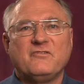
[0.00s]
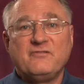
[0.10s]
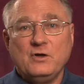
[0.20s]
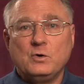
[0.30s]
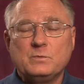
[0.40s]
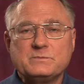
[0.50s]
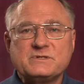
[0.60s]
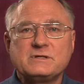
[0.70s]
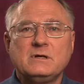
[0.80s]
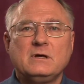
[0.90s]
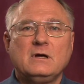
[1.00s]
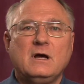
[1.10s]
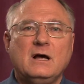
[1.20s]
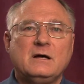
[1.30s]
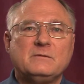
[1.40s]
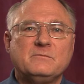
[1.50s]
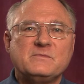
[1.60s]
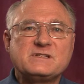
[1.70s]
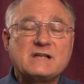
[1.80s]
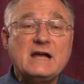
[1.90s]
films,
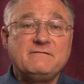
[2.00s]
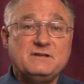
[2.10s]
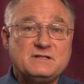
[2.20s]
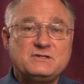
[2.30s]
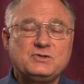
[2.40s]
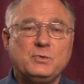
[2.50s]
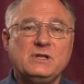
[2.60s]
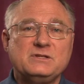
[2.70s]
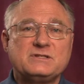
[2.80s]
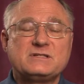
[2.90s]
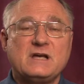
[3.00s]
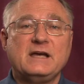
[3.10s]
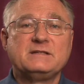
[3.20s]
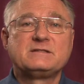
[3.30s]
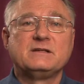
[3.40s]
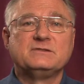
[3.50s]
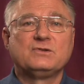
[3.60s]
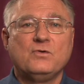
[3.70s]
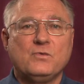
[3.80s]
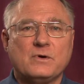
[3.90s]
site visits to religious sites, and
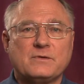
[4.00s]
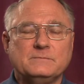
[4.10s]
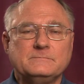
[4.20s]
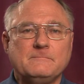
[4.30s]
so forth.